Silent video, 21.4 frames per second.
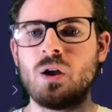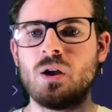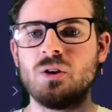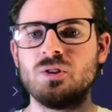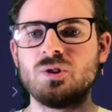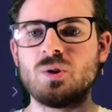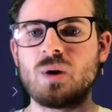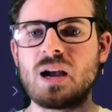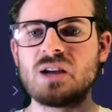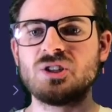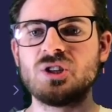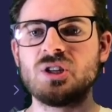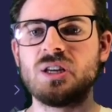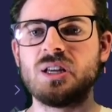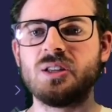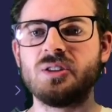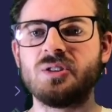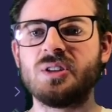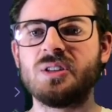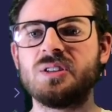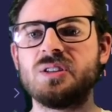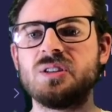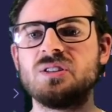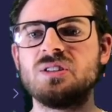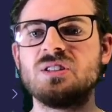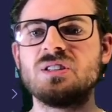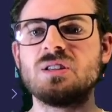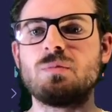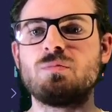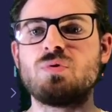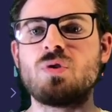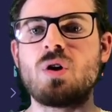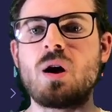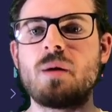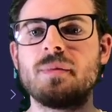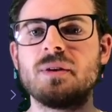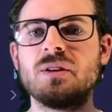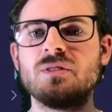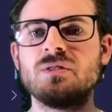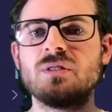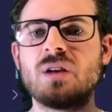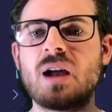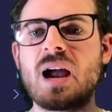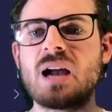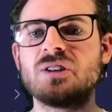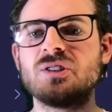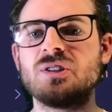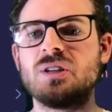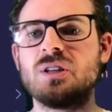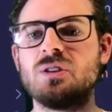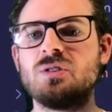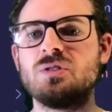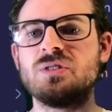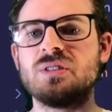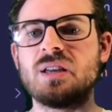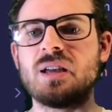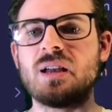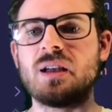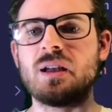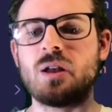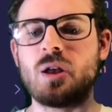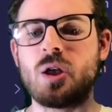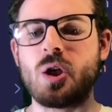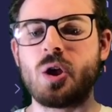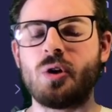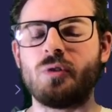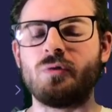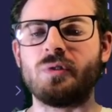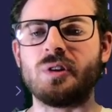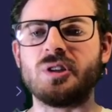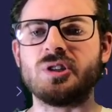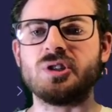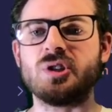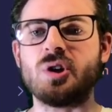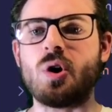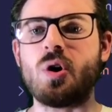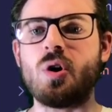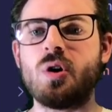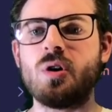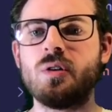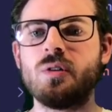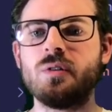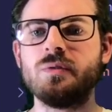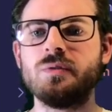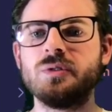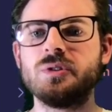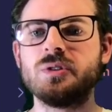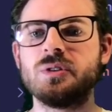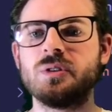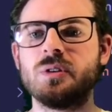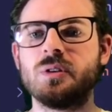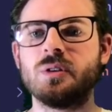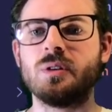So I actually need, since this is a promise, I actually need to say resolves.